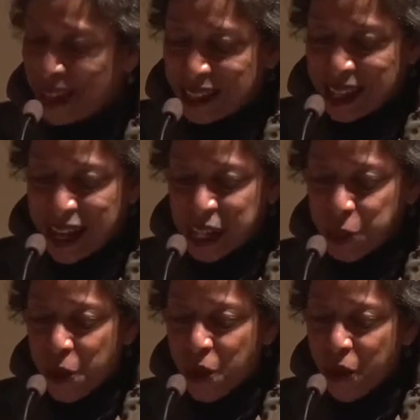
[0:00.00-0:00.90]
Tonight's
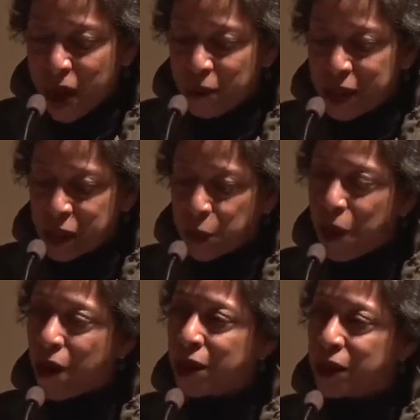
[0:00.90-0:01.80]
program is
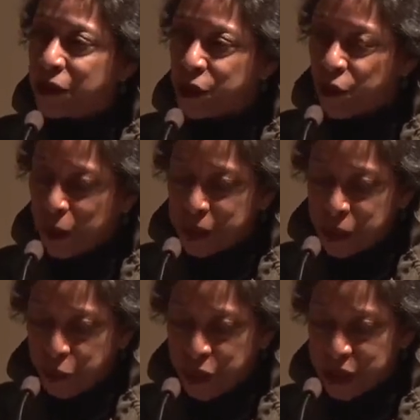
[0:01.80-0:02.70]
part of Scripps
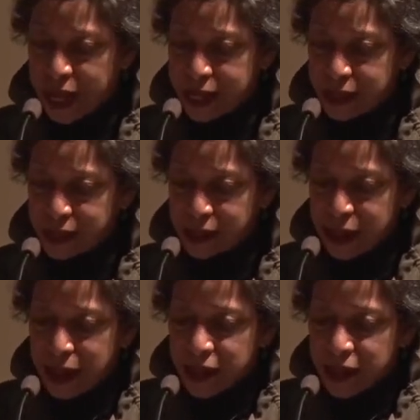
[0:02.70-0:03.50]
Presents,